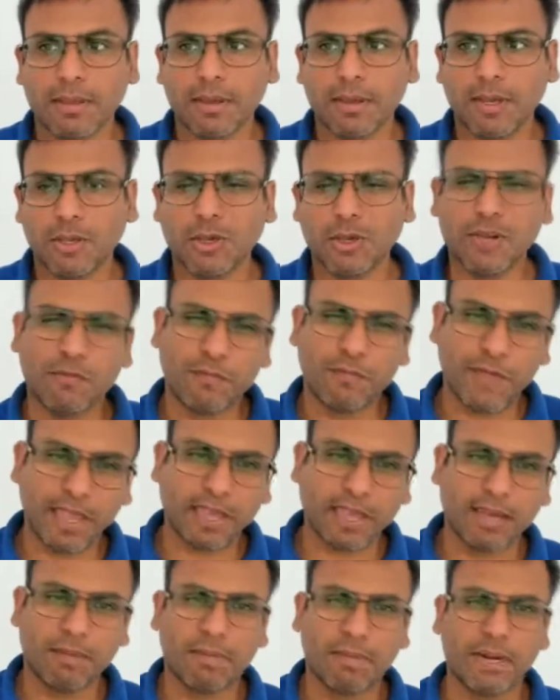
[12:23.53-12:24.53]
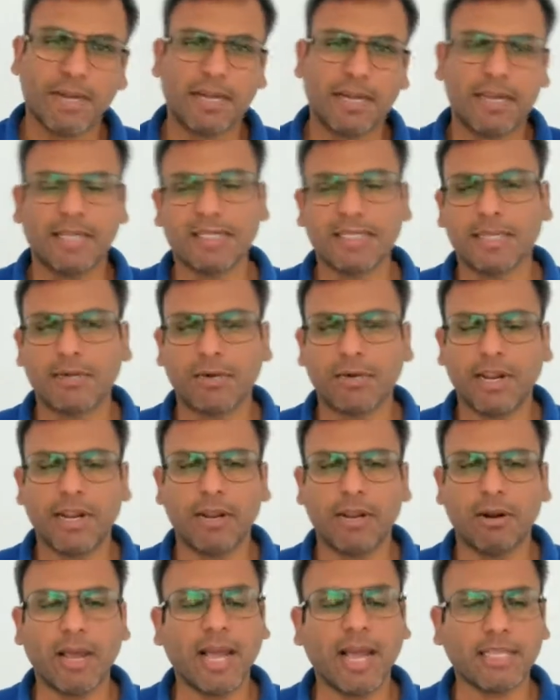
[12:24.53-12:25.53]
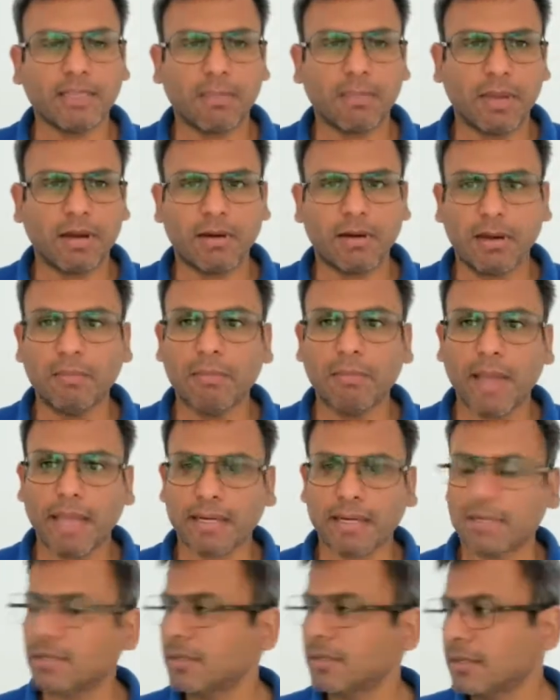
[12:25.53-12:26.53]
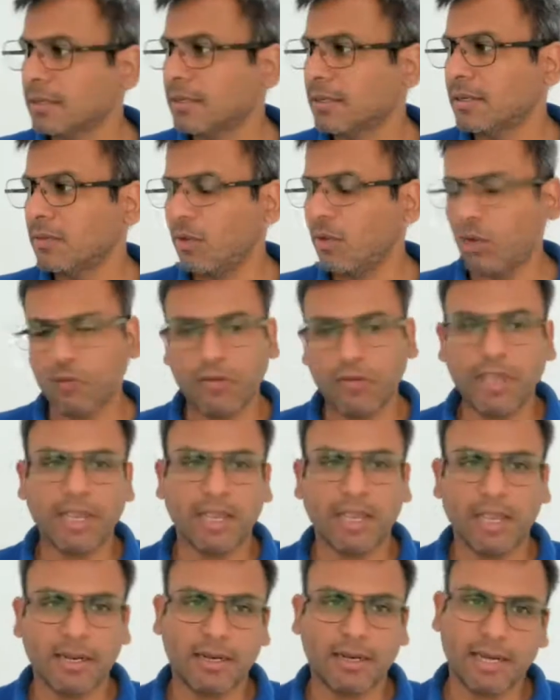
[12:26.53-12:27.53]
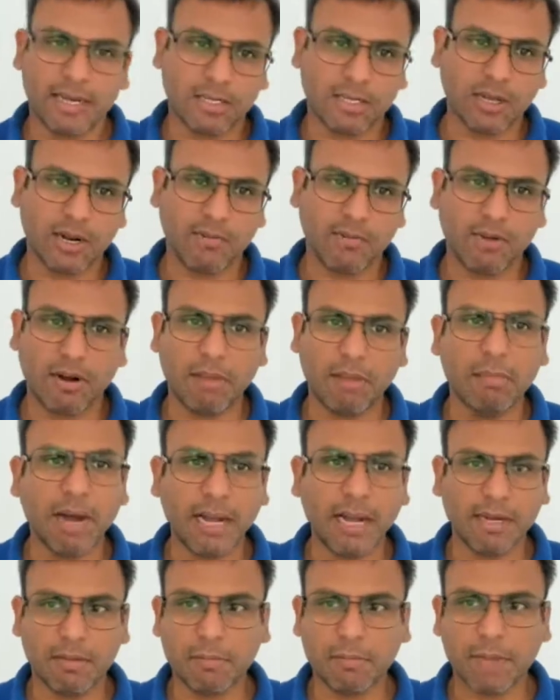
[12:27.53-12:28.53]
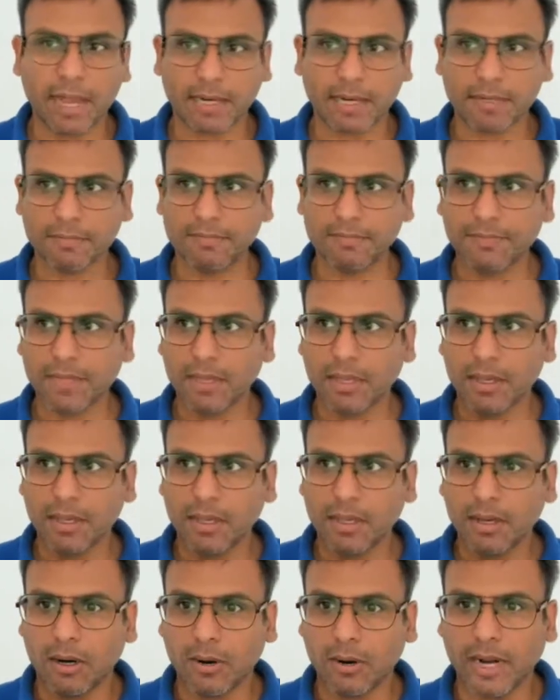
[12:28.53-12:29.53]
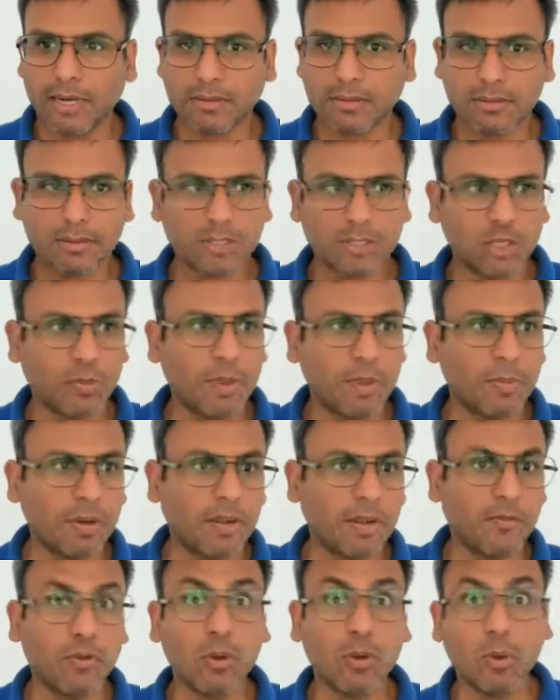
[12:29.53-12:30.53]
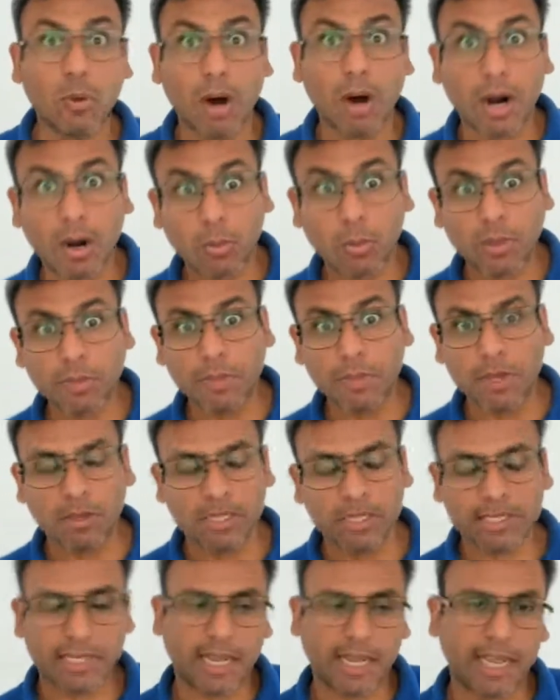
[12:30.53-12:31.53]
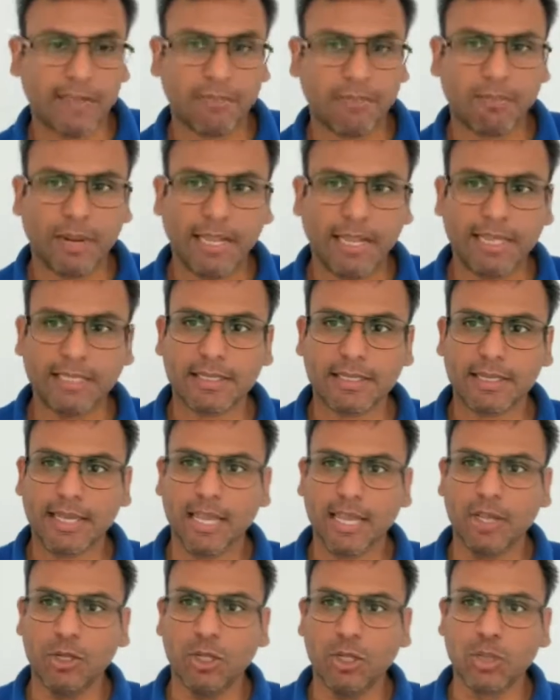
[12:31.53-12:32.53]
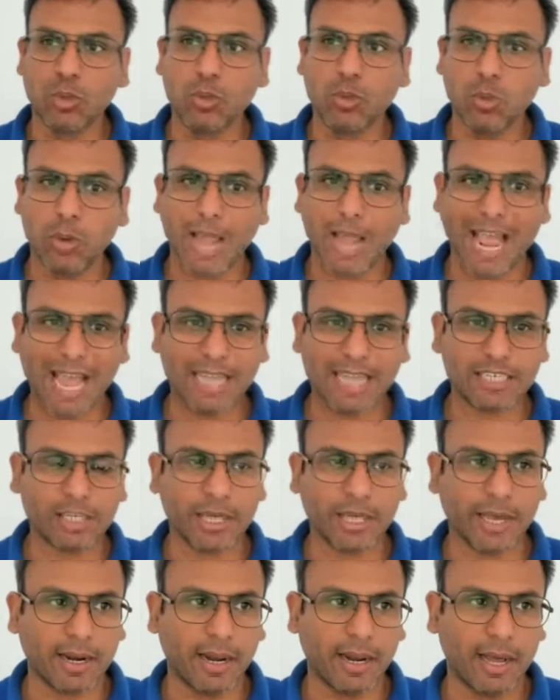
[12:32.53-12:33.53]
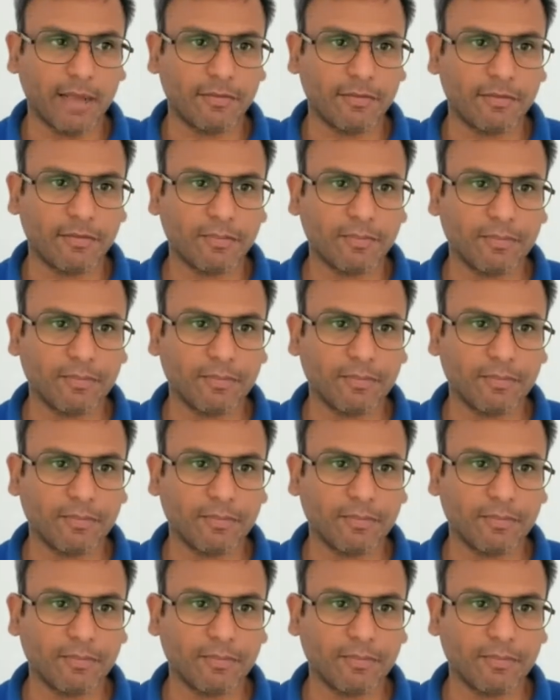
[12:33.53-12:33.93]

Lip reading: You can fake it, but it doesn't really has a better impact. When you're faking it, it has got a very mild impact. All right, so people, if you are with me on this live, please, can you do #live?